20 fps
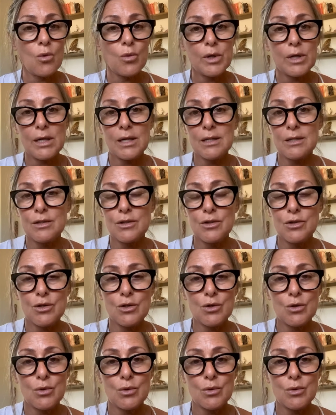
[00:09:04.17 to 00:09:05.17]
we need to
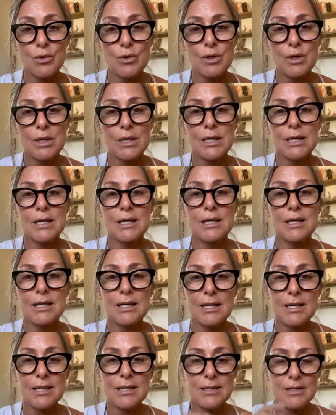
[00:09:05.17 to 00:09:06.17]
do
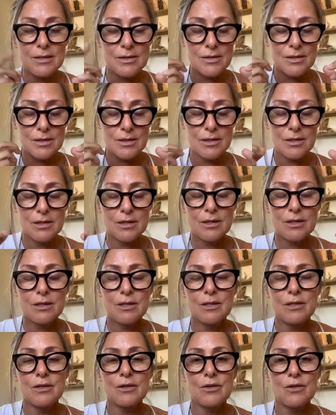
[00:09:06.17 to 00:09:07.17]
is
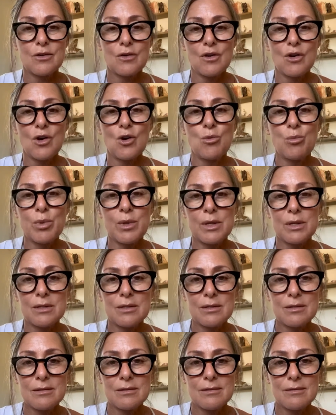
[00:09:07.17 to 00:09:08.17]

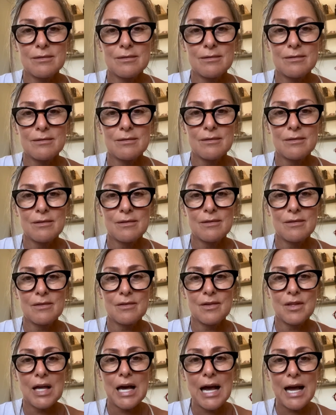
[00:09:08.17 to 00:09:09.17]
open
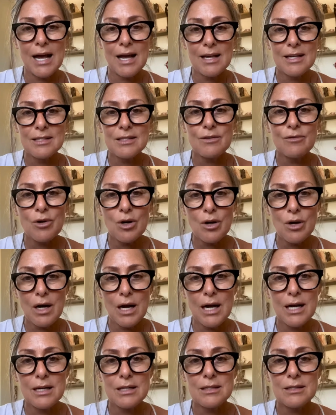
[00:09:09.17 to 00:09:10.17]
the eyes of our
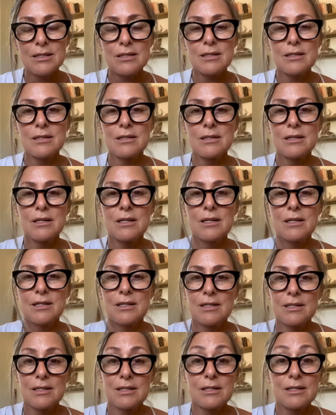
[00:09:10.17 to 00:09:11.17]
eyes
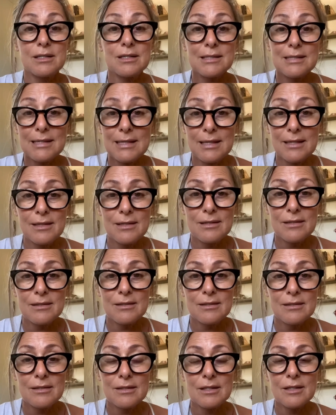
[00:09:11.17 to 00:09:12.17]
to see
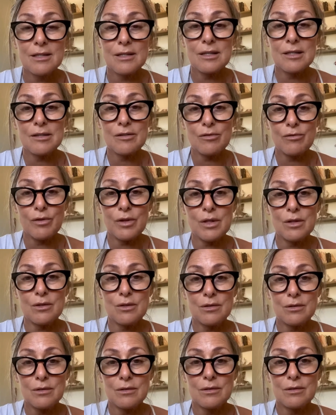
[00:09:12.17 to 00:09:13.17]
and
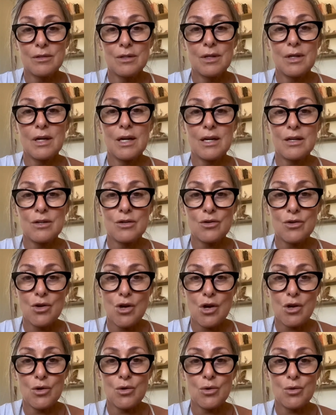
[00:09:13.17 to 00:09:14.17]
feel and
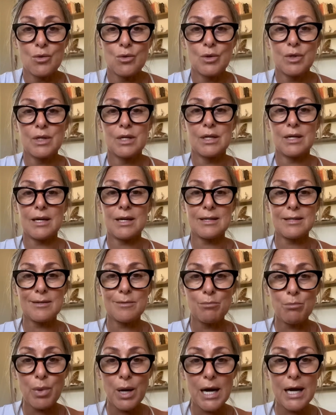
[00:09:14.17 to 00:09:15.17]
know and
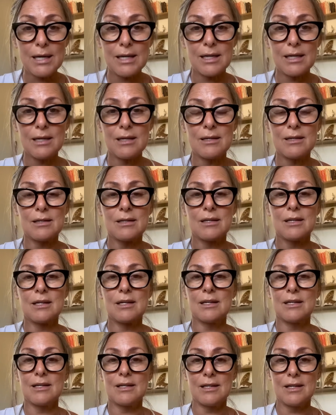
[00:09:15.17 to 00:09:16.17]
embody
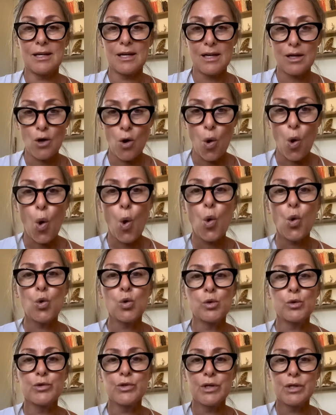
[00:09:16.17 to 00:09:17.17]
and
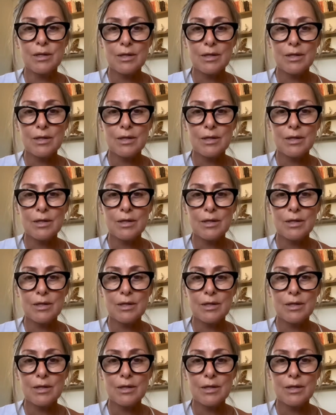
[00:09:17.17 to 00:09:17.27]
hold